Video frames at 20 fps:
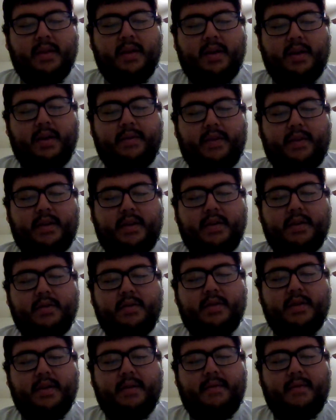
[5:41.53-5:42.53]
Of the
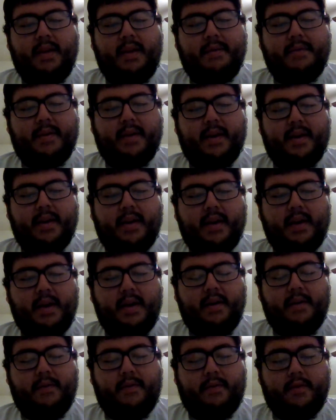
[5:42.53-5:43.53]
children of Levi,
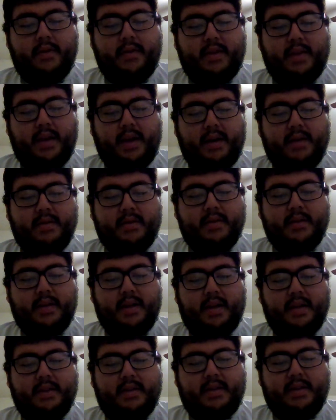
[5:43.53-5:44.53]

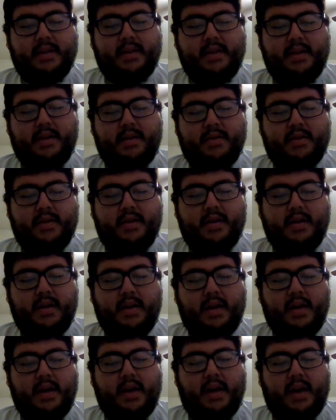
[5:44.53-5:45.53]
4,600.
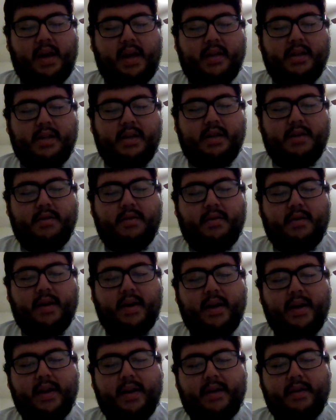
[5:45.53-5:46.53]
And
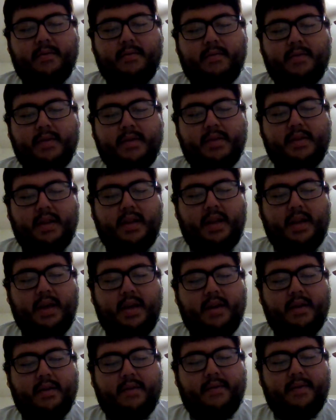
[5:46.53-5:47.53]
Jehoiada was the
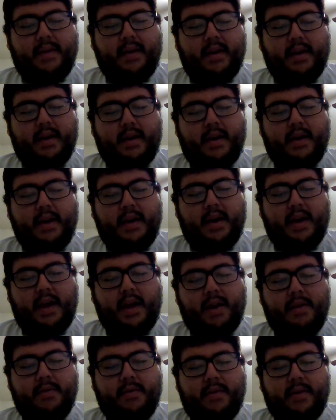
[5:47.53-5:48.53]
leader of the
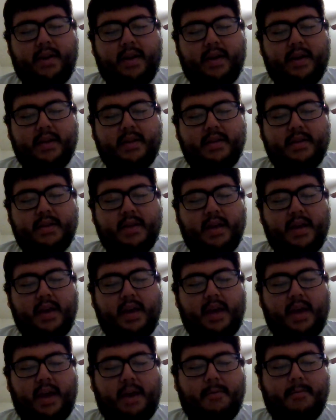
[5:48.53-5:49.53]
Aaronites,
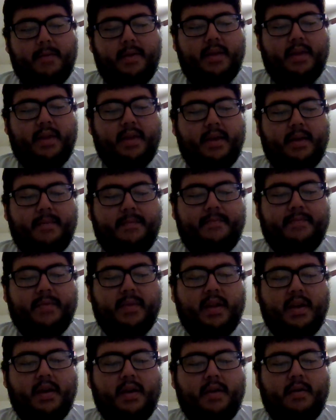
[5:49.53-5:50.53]
and with him
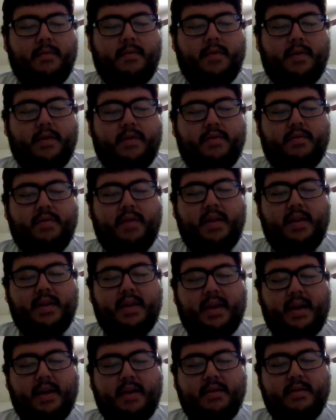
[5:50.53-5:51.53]
were
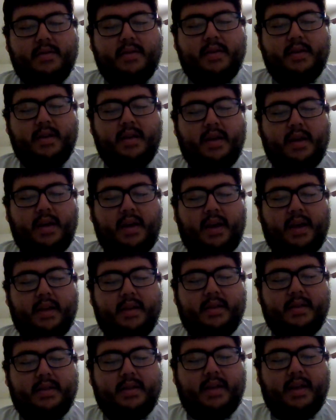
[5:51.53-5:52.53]

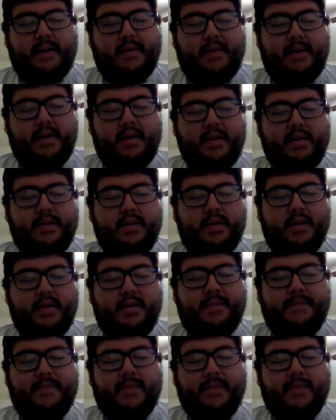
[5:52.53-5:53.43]
3,700.